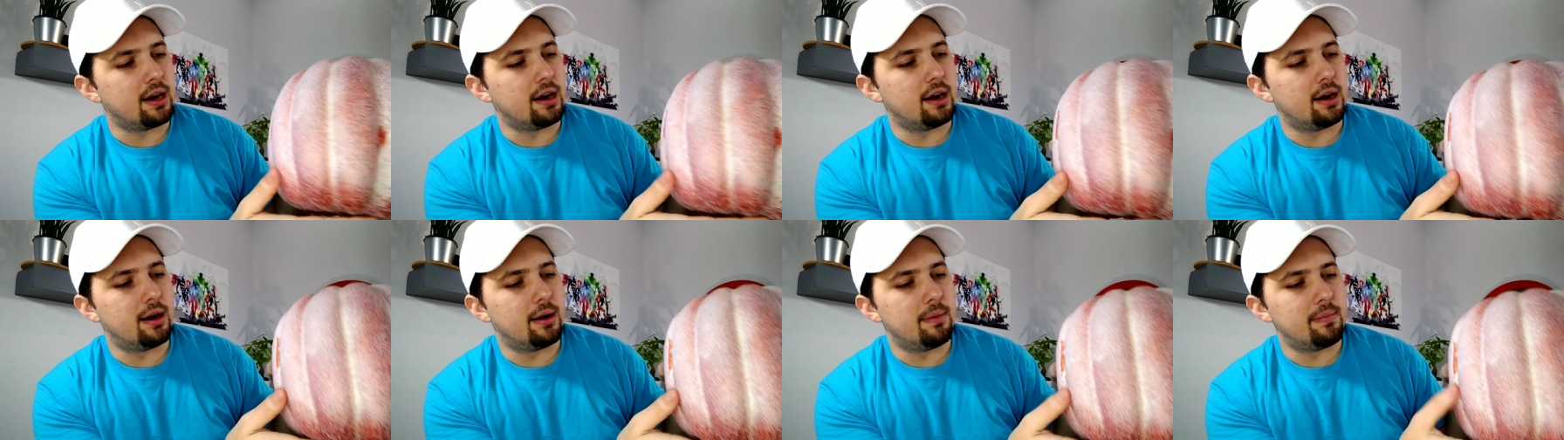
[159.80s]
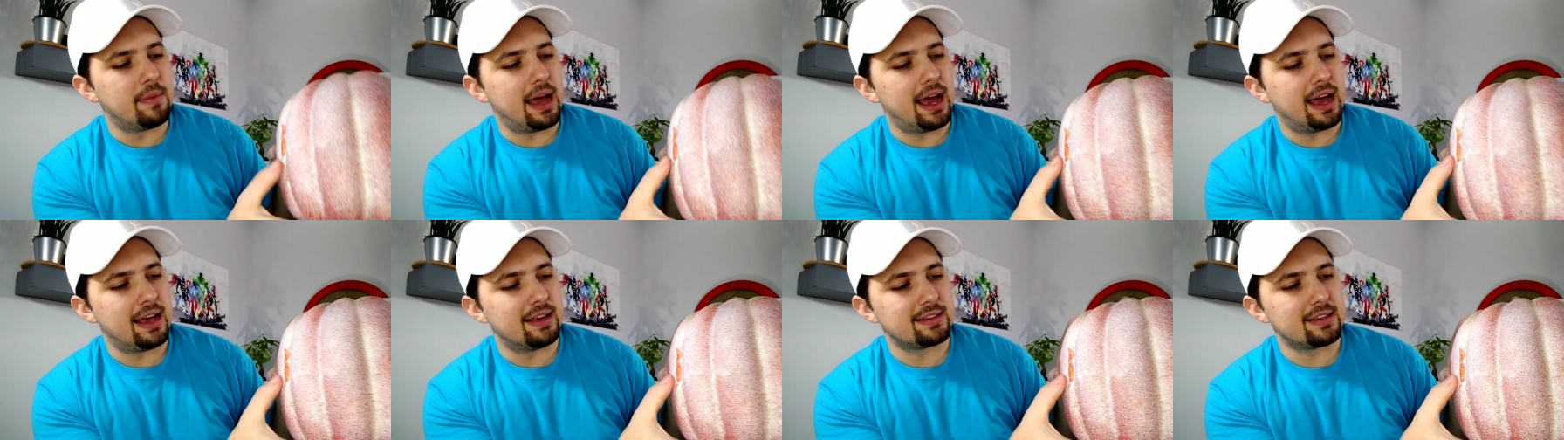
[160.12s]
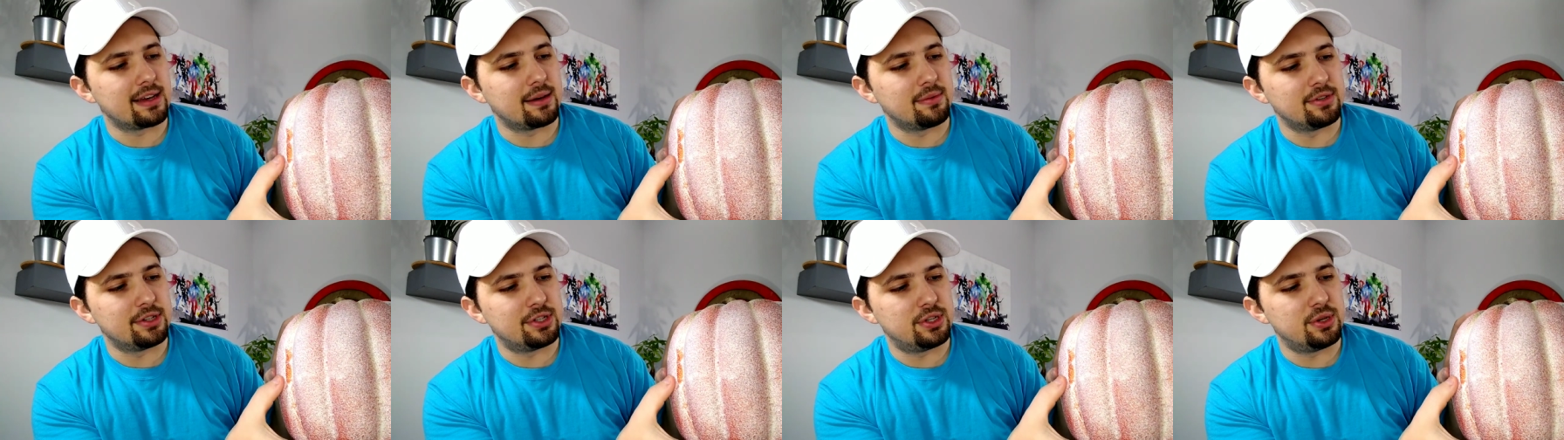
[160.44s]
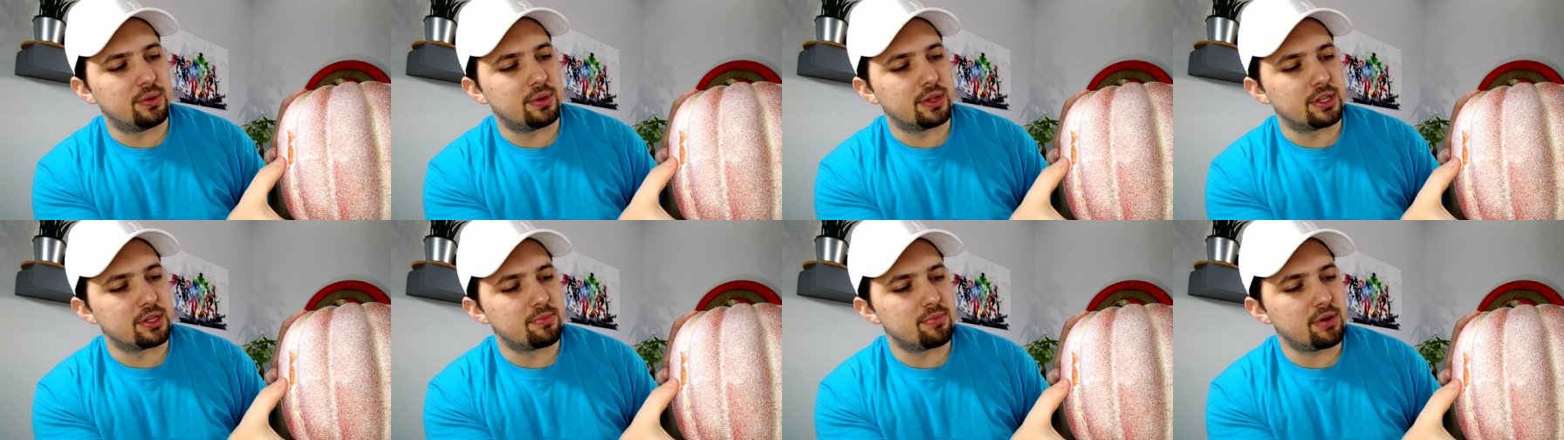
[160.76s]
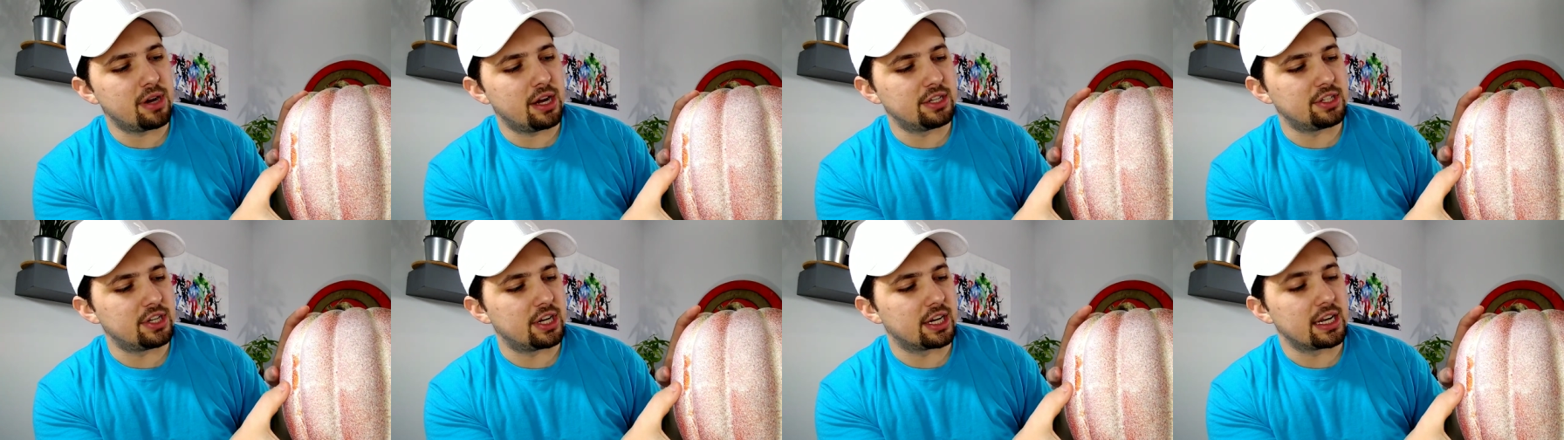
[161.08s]
Um, as I was doing this
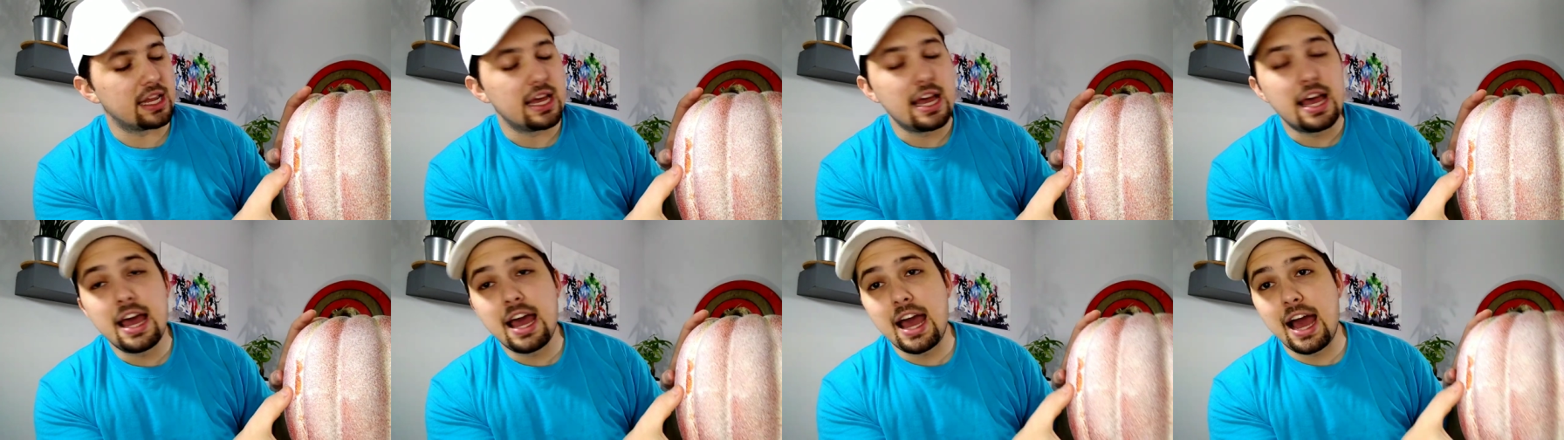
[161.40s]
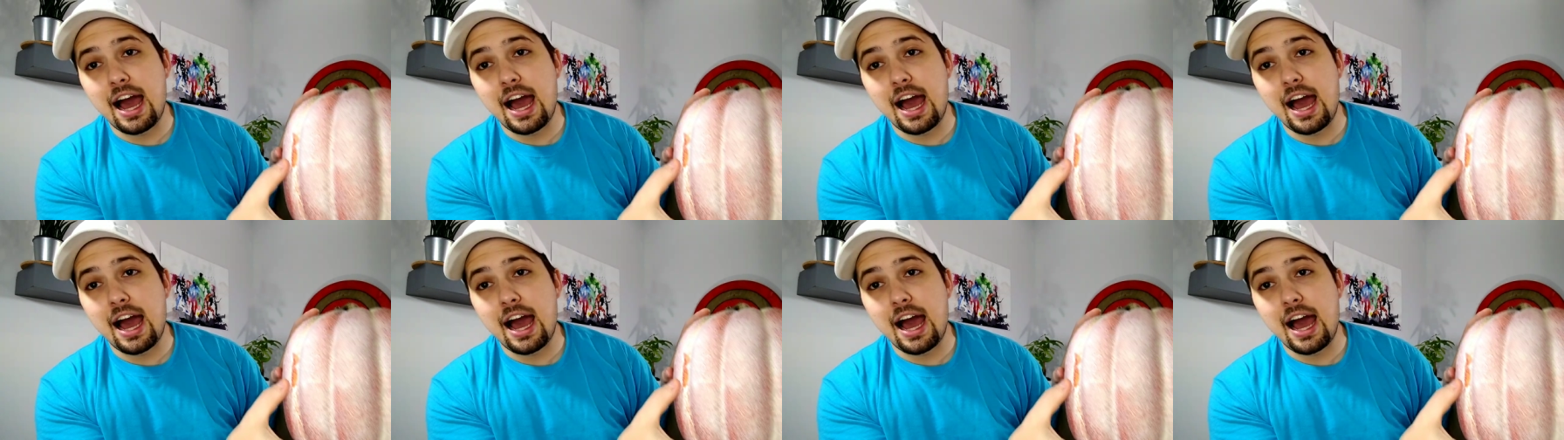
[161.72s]
project,